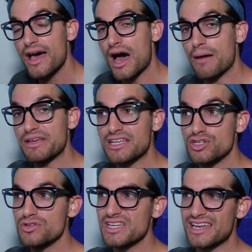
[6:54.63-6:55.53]
uh, because
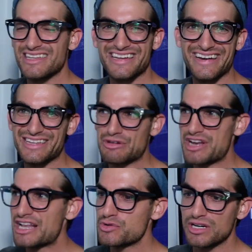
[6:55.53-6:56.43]
using InDesign, you're
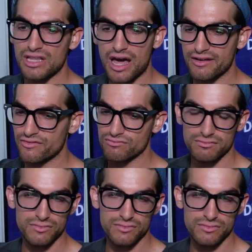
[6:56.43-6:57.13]
not doing a lot of